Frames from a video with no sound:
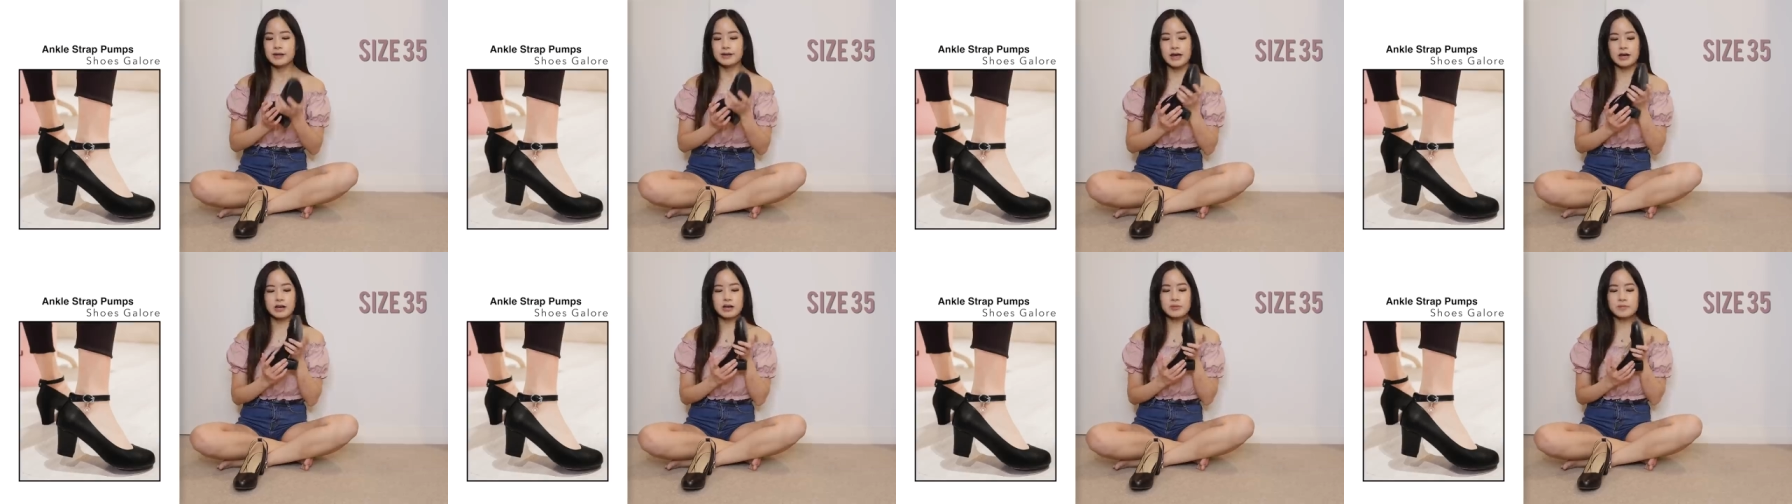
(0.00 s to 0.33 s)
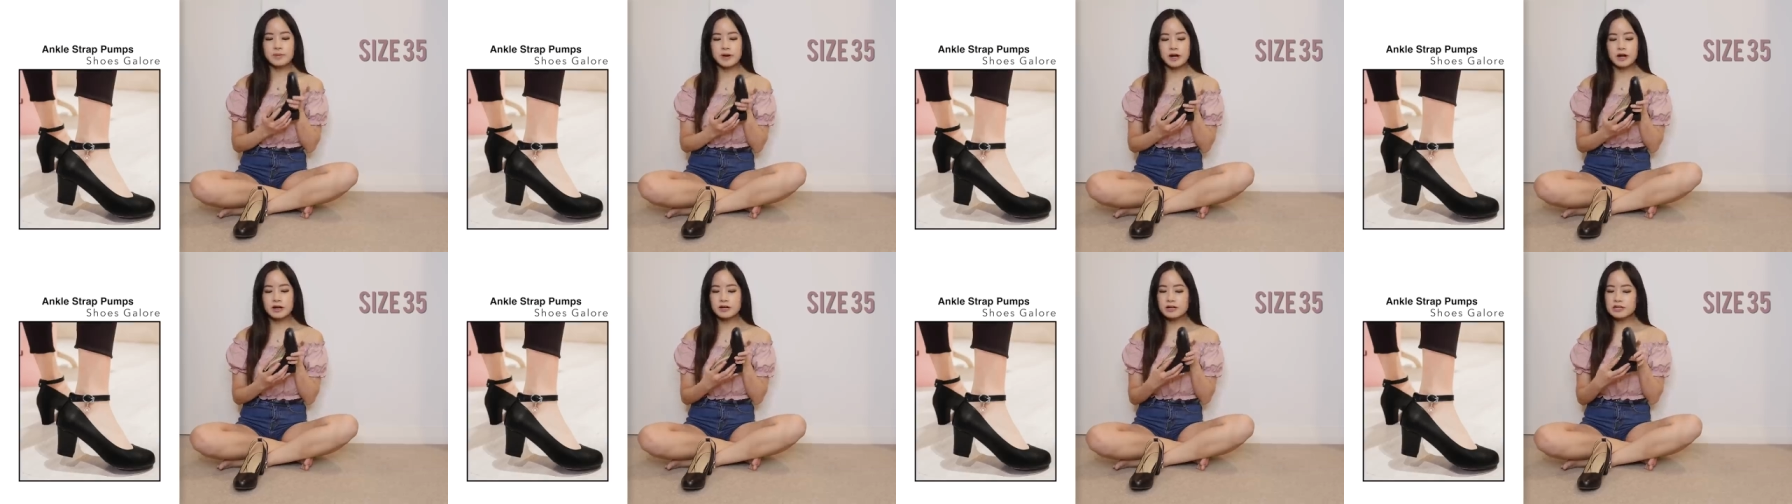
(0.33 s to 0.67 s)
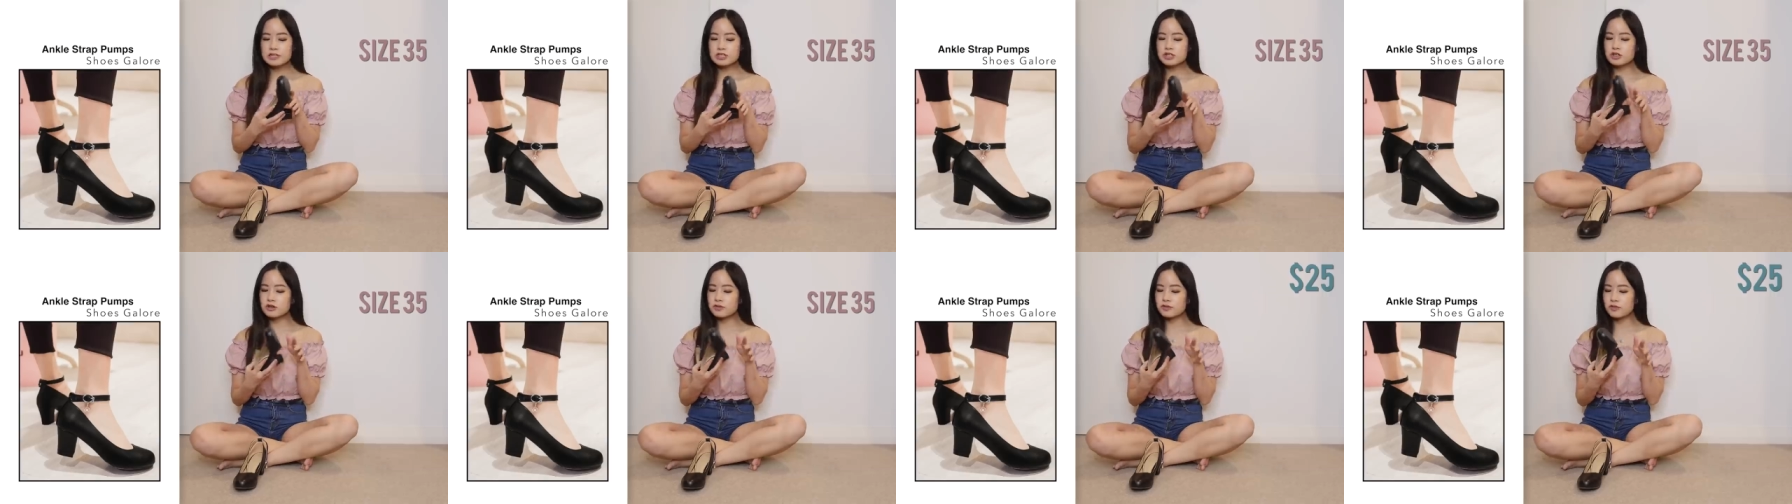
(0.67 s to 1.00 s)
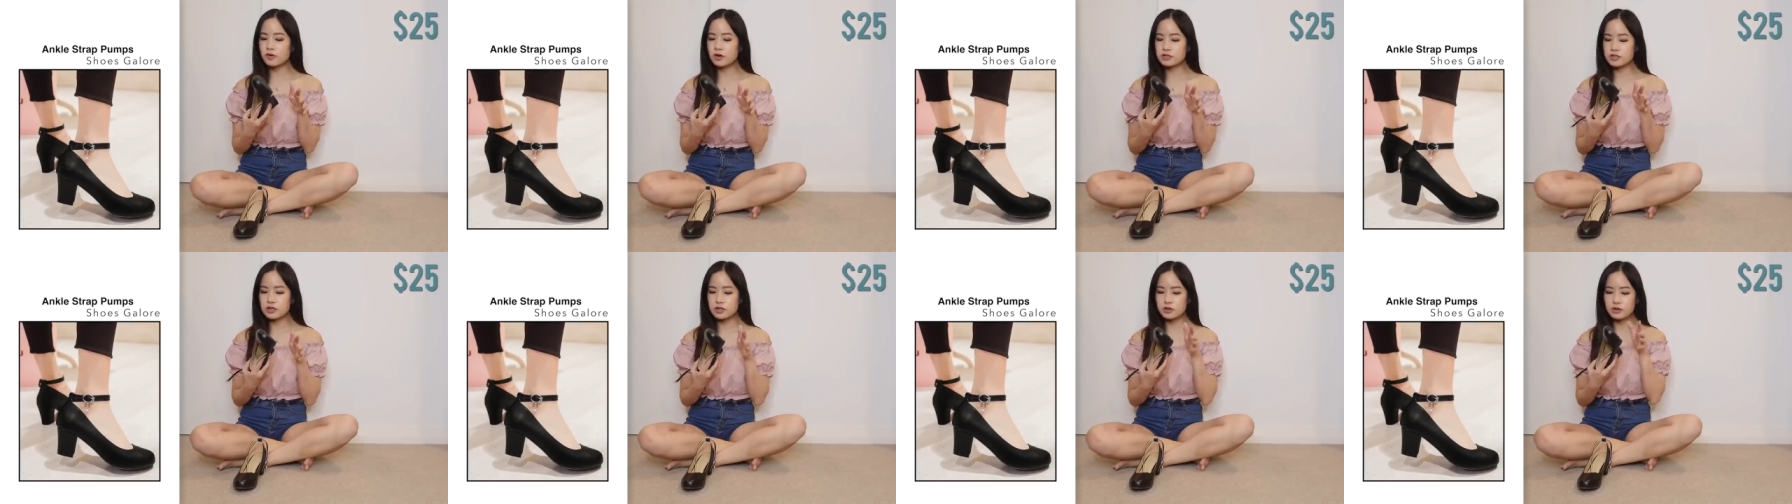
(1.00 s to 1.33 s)
Now, comparing this to the
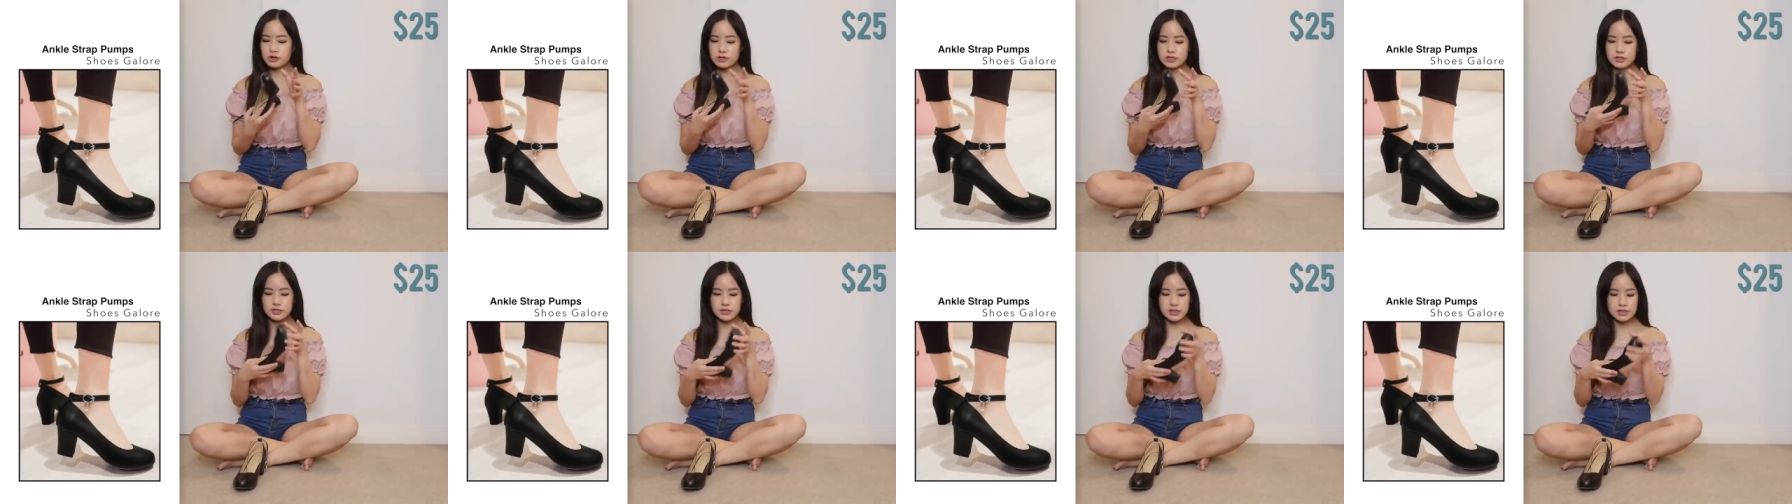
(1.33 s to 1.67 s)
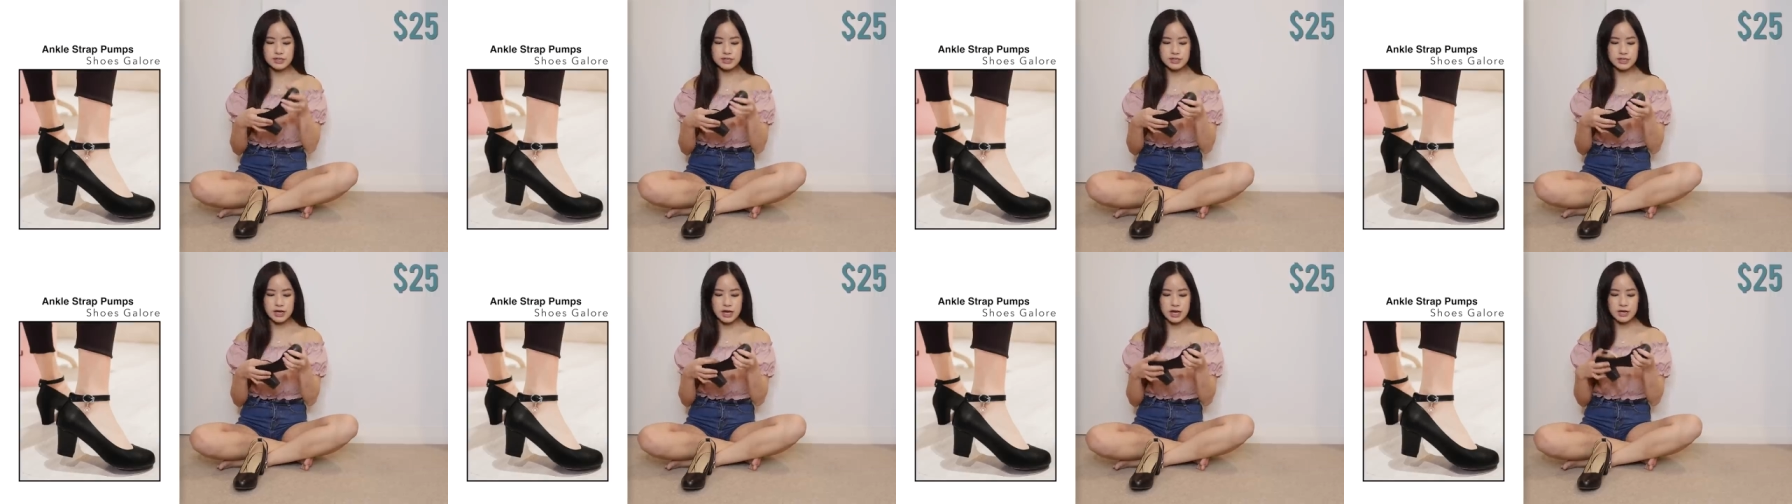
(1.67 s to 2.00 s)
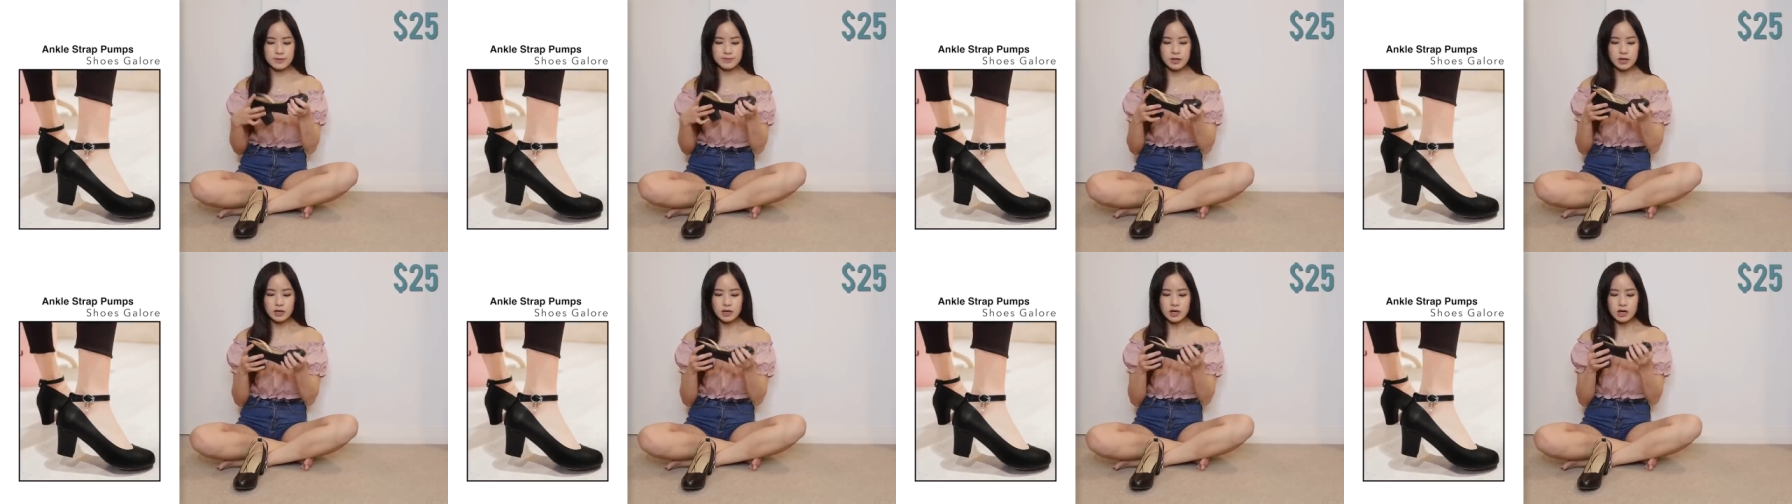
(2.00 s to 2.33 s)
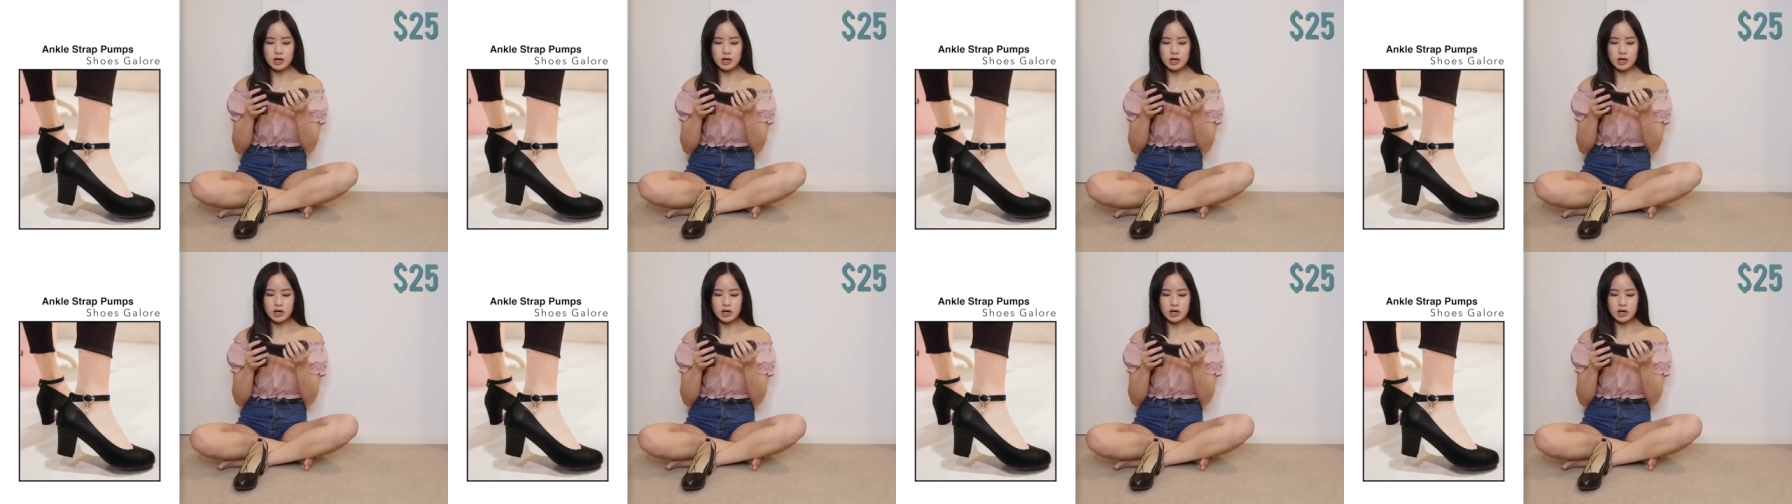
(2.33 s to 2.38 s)
photo, looks the same.